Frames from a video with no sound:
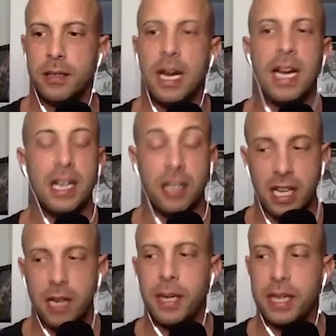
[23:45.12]
I didn't
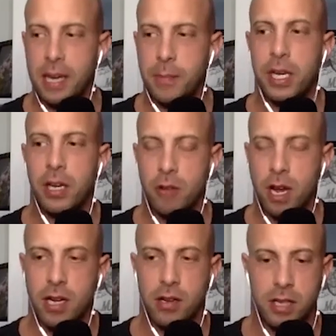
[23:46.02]
think about that, but you're
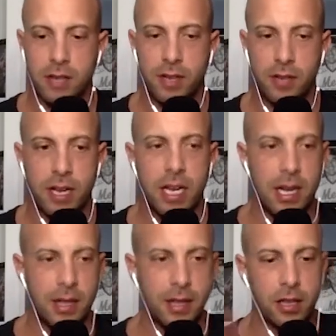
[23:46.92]
right. You're definitely right. Yeah, I
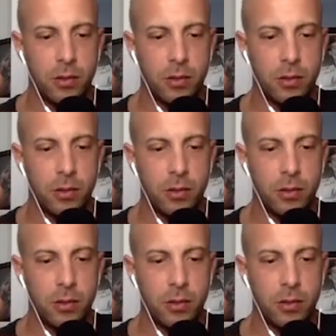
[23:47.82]
think the